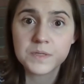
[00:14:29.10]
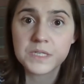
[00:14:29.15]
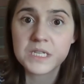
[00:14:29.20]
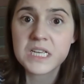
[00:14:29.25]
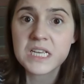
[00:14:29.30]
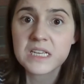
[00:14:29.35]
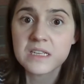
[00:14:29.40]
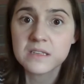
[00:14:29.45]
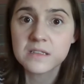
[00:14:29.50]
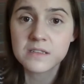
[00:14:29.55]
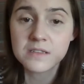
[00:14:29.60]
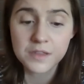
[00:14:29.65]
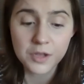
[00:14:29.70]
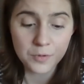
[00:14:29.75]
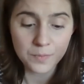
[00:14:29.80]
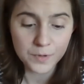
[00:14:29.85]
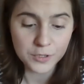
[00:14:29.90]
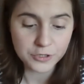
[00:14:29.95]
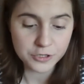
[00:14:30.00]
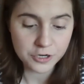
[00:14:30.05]
seeds,
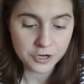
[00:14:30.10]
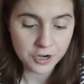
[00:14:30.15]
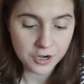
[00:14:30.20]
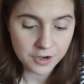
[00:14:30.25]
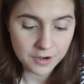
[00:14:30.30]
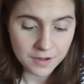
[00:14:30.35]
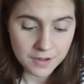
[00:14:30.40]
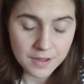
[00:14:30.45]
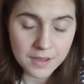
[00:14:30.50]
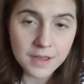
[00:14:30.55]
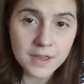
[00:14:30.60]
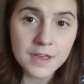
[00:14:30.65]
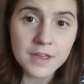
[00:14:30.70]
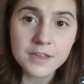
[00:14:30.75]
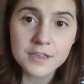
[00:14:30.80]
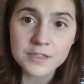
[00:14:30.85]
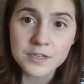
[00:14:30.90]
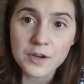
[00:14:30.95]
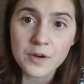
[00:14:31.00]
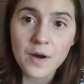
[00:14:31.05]
they're mature.
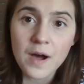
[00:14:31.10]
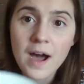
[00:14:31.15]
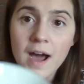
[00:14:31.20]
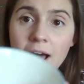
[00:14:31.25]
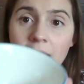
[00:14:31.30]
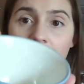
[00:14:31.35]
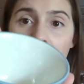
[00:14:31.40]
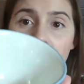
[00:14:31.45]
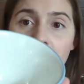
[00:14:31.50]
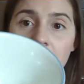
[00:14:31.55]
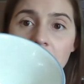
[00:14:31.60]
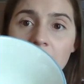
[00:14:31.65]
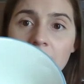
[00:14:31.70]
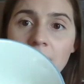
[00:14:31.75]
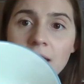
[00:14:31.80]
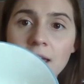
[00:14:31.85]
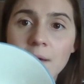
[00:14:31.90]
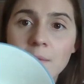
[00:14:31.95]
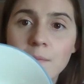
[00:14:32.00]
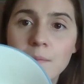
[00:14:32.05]
So I
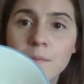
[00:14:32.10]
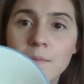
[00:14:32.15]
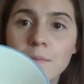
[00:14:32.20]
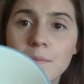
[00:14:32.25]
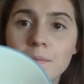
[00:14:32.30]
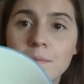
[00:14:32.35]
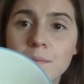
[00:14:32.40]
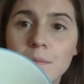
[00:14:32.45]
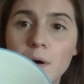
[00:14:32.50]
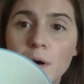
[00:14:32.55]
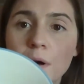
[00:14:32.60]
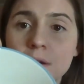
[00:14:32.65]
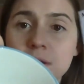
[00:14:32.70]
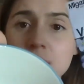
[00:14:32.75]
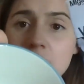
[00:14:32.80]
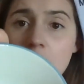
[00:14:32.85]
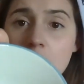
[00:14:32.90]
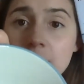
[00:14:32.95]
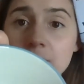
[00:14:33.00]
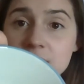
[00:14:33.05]

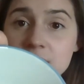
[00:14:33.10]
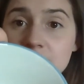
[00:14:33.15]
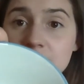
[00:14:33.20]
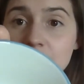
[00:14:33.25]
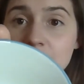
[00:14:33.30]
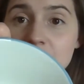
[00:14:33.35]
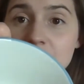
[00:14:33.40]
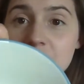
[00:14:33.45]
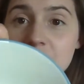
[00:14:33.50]
harvested a